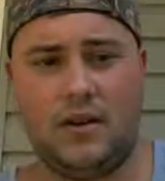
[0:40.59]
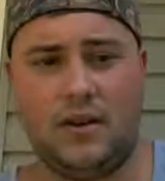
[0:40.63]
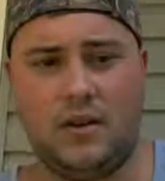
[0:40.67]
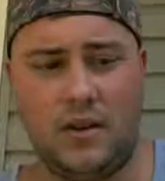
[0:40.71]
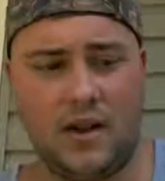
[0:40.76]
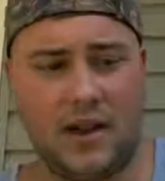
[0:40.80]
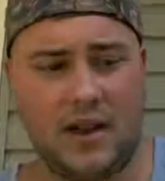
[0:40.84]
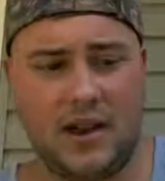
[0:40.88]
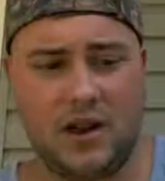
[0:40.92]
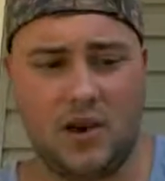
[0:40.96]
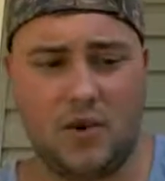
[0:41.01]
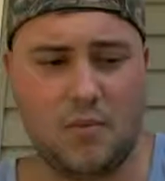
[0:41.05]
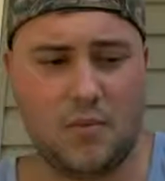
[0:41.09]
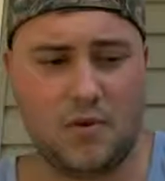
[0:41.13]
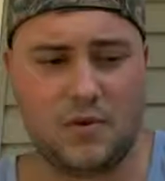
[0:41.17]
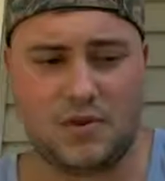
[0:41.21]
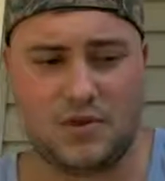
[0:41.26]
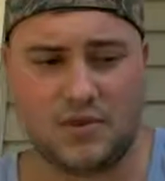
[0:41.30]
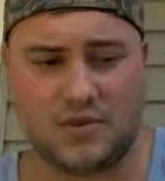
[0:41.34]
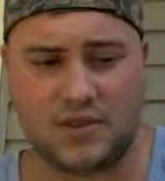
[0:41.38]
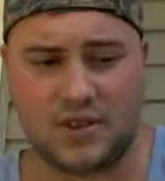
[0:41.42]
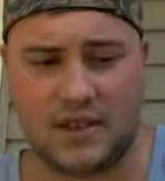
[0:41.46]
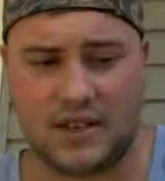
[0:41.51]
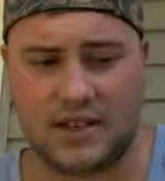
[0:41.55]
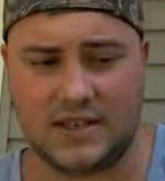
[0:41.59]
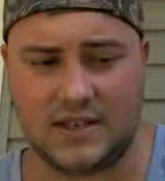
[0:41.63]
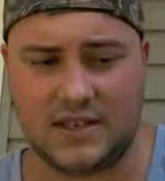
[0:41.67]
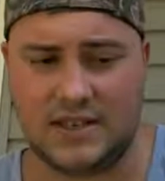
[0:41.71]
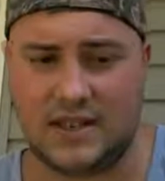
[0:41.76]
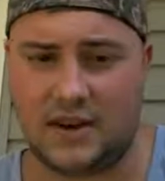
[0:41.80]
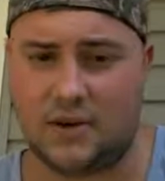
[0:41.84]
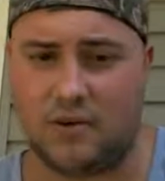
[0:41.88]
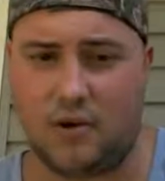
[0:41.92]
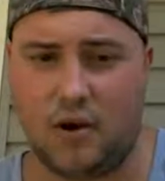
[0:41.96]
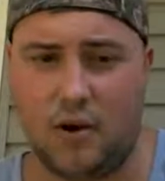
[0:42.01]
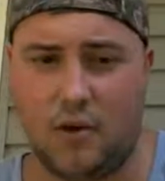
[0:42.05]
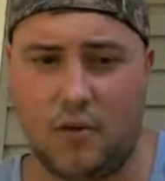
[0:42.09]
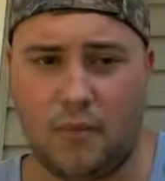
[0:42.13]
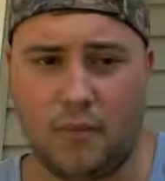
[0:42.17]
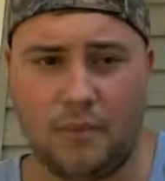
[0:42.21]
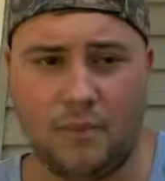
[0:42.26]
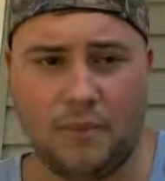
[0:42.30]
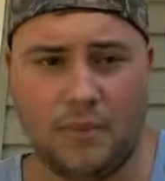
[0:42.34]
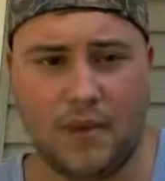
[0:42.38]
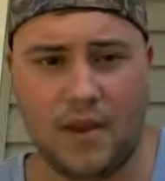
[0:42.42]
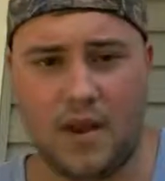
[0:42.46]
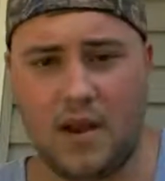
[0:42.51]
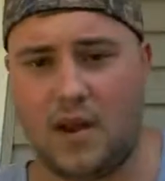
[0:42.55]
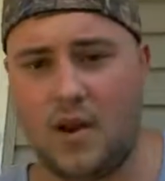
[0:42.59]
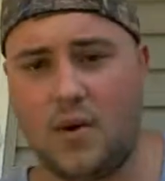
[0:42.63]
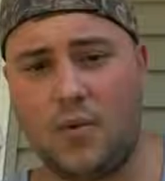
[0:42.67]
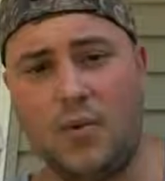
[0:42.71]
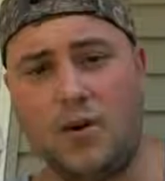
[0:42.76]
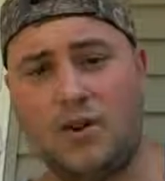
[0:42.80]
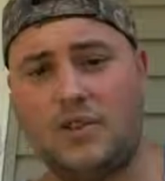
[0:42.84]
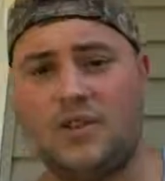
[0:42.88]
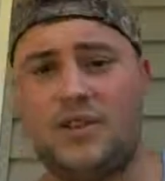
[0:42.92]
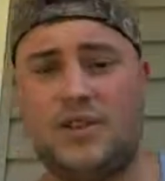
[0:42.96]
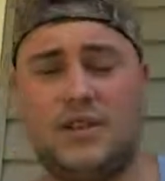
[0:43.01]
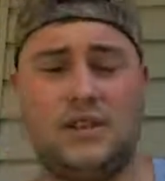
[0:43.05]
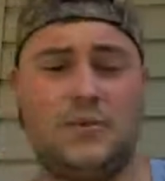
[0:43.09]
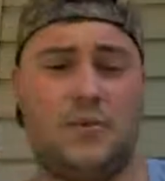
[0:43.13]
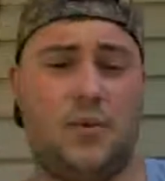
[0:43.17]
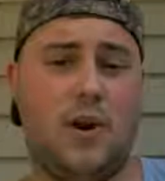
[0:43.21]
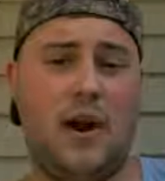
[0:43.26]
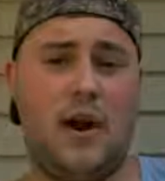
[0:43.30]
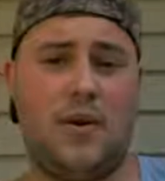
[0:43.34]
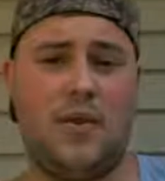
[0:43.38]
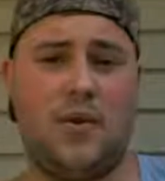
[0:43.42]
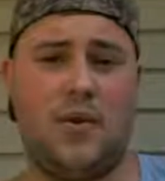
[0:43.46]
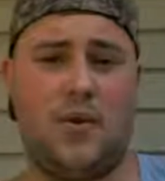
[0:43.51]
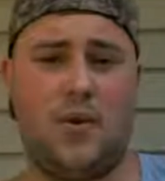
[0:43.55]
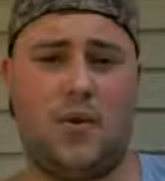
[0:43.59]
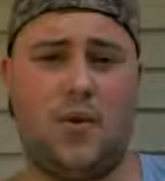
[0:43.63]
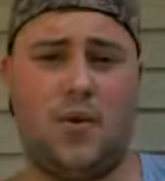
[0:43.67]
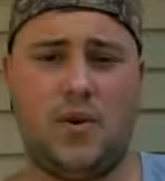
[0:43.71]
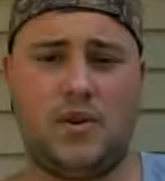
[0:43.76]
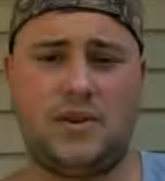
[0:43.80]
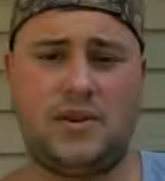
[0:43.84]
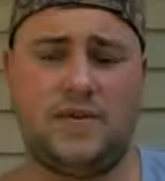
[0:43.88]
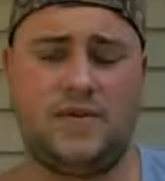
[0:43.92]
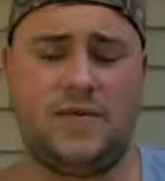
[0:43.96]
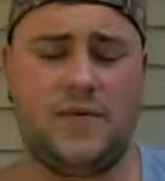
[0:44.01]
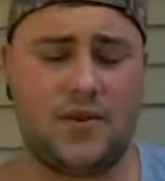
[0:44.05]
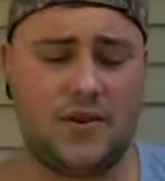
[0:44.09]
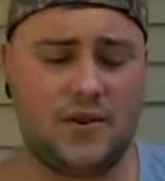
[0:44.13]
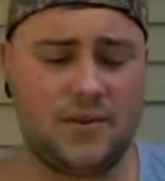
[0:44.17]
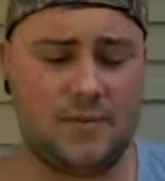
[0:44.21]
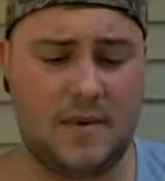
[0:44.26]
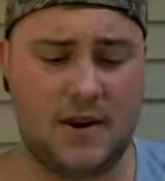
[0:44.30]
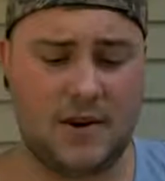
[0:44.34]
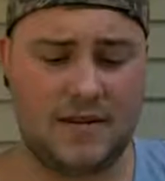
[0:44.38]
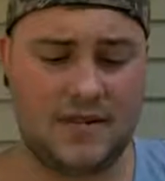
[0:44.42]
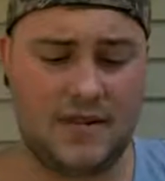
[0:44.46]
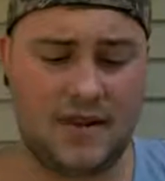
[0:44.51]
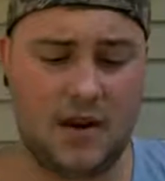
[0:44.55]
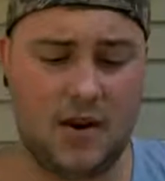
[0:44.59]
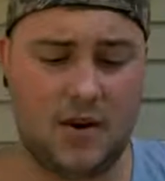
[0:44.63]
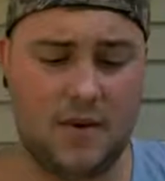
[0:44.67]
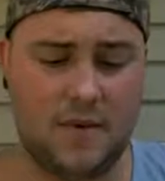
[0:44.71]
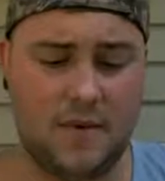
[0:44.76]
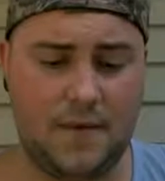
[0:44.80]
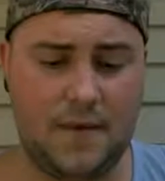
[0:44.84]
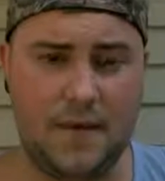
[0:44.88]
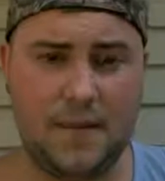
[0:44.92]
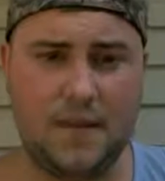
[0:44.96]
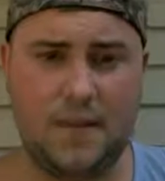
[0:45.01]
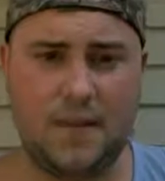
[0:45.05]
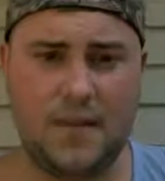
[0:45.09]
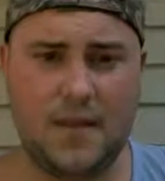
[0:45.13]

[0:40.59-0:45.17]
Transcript: Like it almost looks like a 0, which is what I thought it was at first myself.